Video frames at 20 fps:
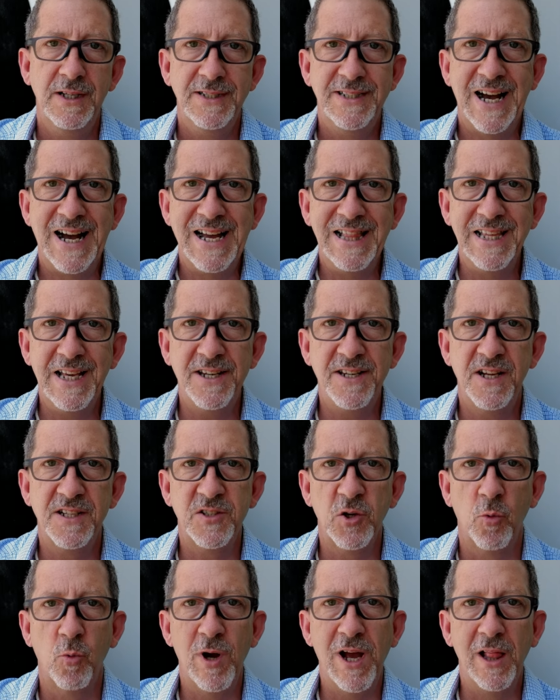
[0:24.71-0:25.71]
Thailand
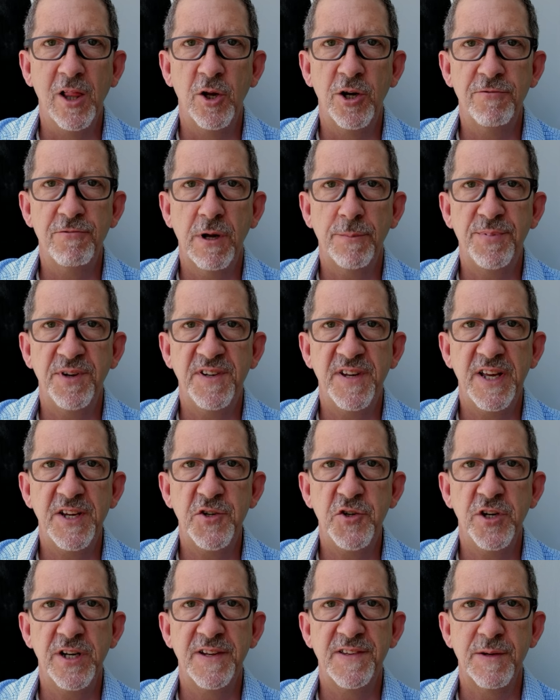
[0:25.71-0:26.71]
has a well earned
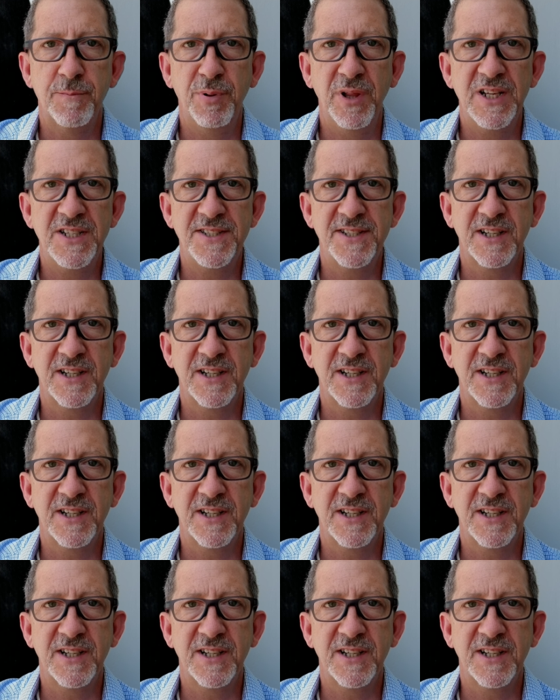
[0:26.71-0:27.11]
reputation as a place